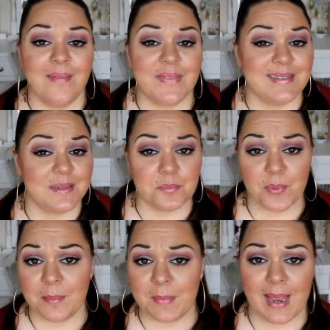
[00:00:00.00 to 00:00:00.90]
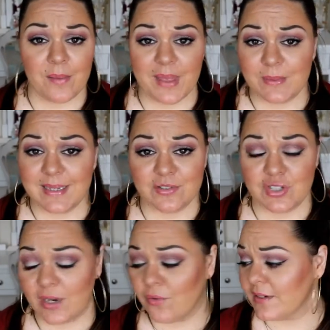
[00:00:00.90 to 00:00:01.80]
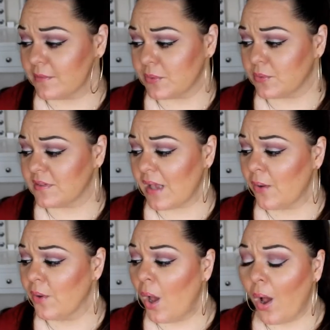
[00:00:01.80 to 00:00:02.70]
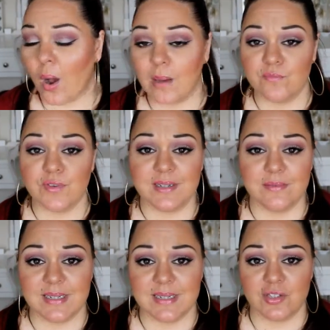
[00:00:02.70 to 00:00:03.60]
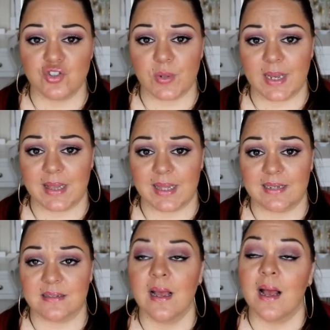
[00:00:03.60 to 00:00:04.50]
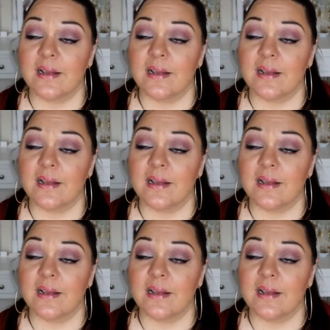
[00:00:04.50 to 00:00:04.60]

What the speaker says: They didn't break me out, they were literally incredible. So I'm really, really enjoying these.